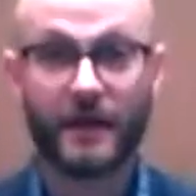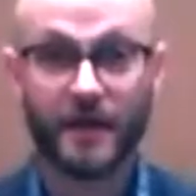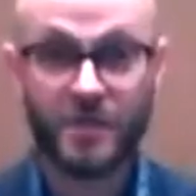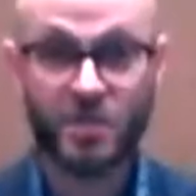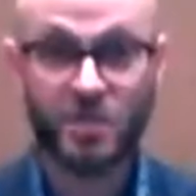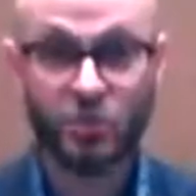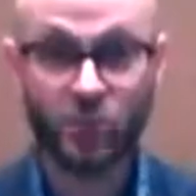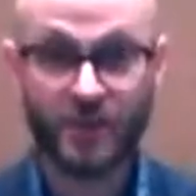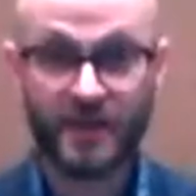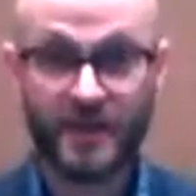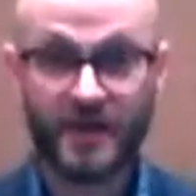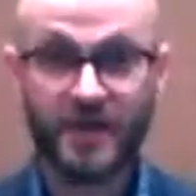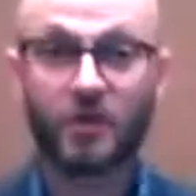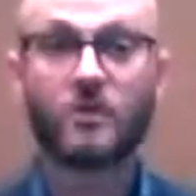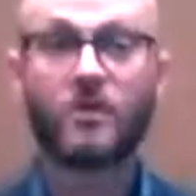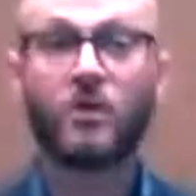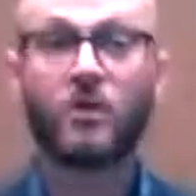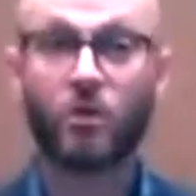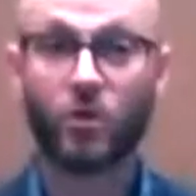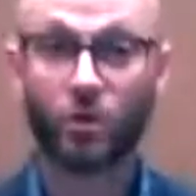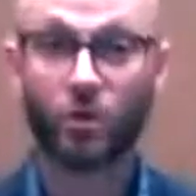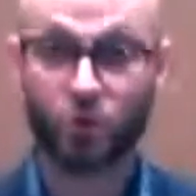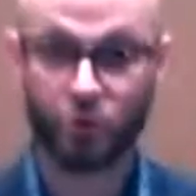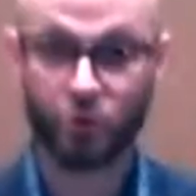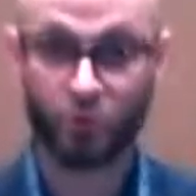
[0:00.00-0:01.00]
Each week,
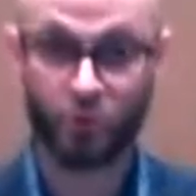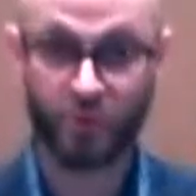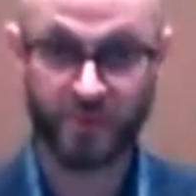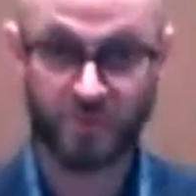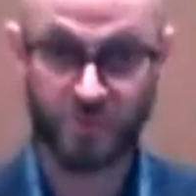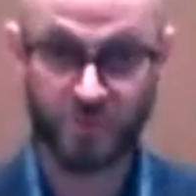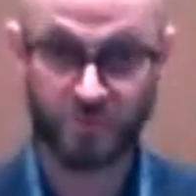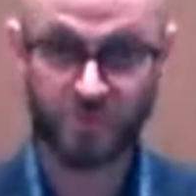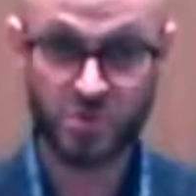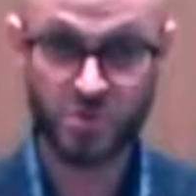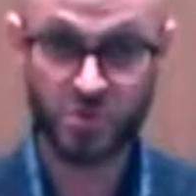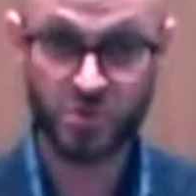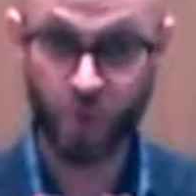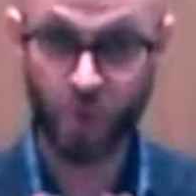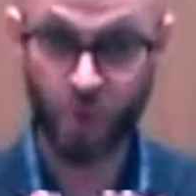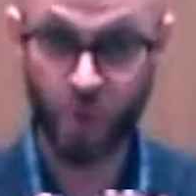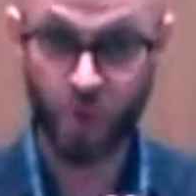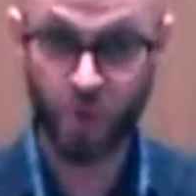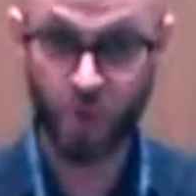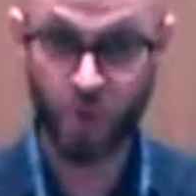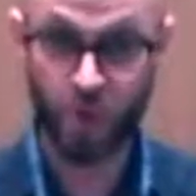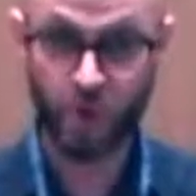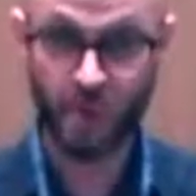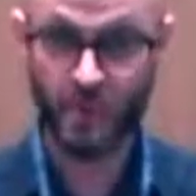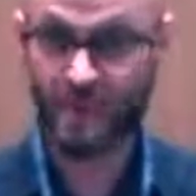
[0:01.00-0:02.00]
we'll be doing some
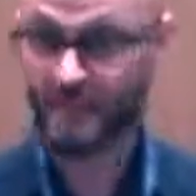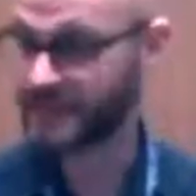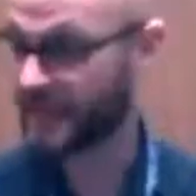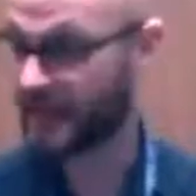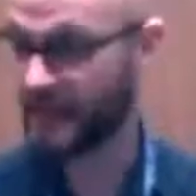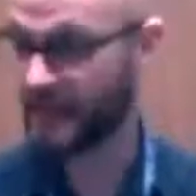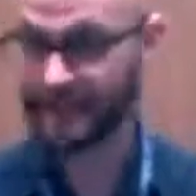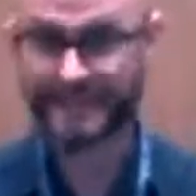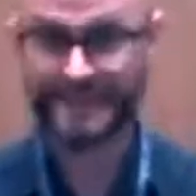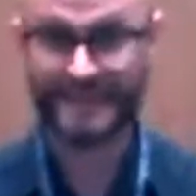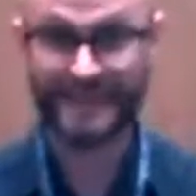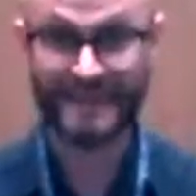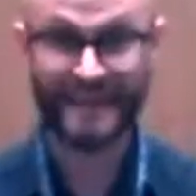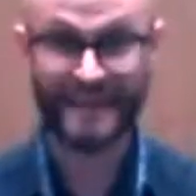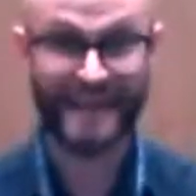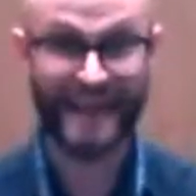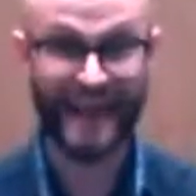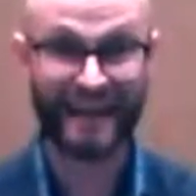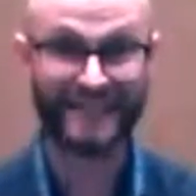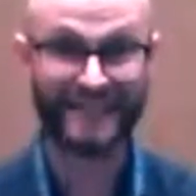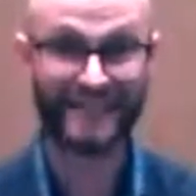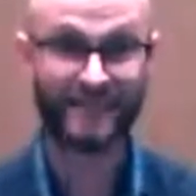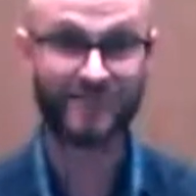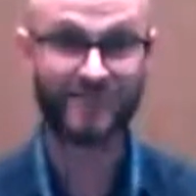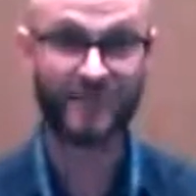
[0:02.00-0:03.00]
work on these hands,
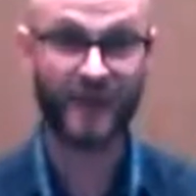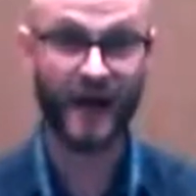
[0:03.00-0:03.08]
getting